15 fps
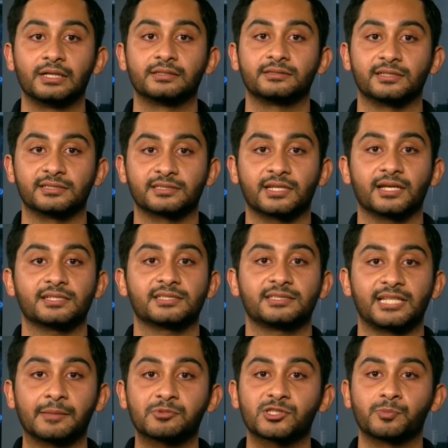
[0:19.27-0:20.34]
Discuss
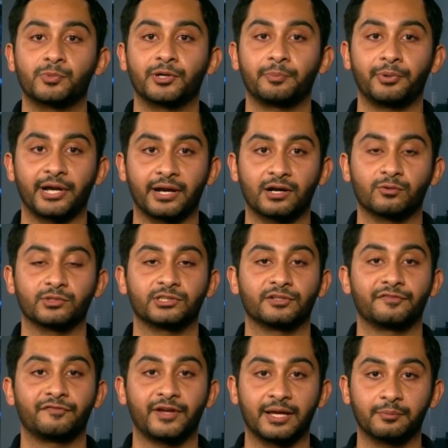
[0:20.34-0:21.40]
steps to prepare with your
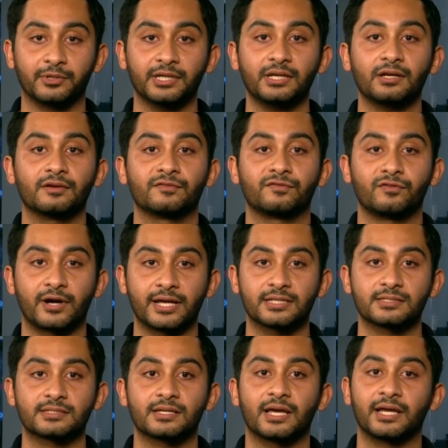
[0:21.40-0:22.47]
family,
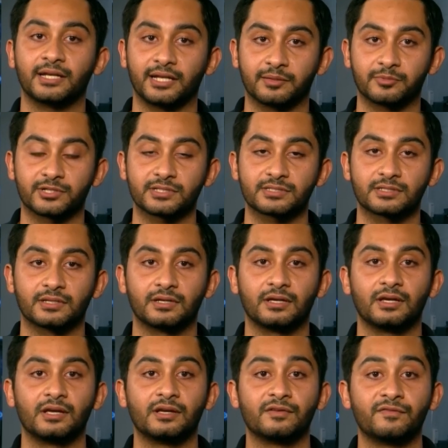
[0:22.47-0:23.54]
friends, and neighbors.
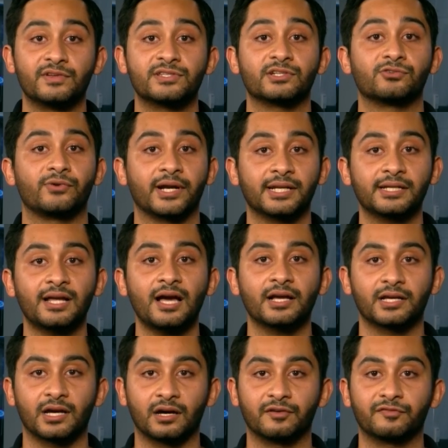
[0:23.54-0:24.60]
Visit
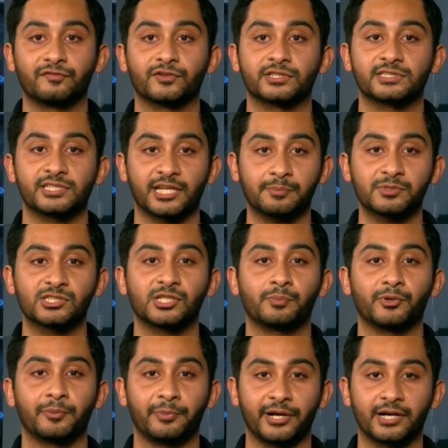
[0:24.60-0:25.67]
ready.gov for tips to
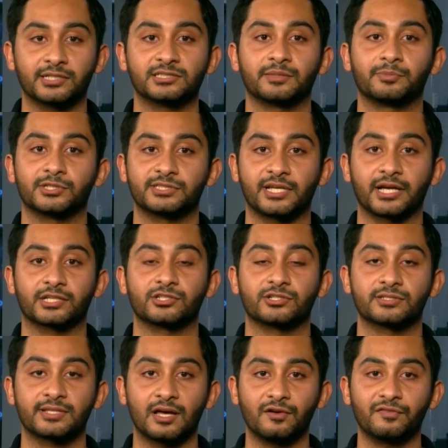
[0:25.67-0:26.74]
prepare to protect
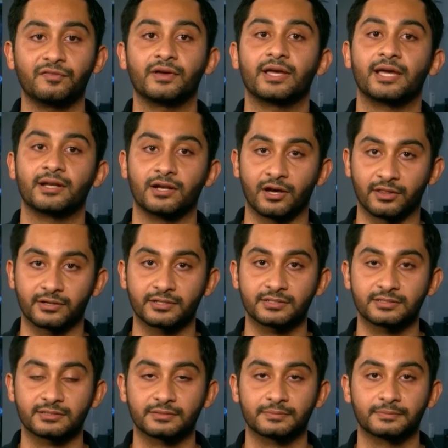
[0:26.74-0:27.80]
yourself and
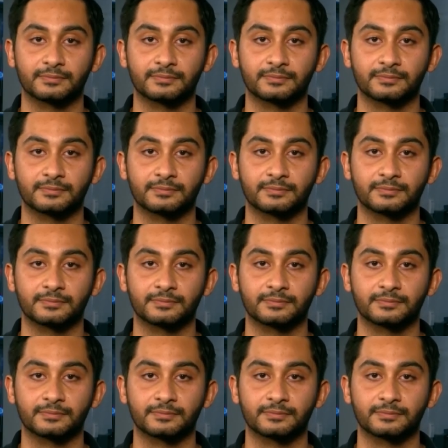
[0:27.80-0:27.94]
others.